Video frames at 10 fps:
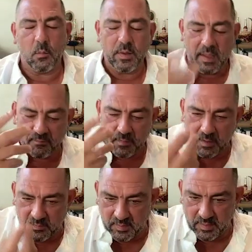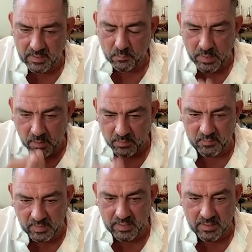we have a seed, we are a
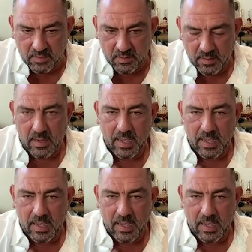seed,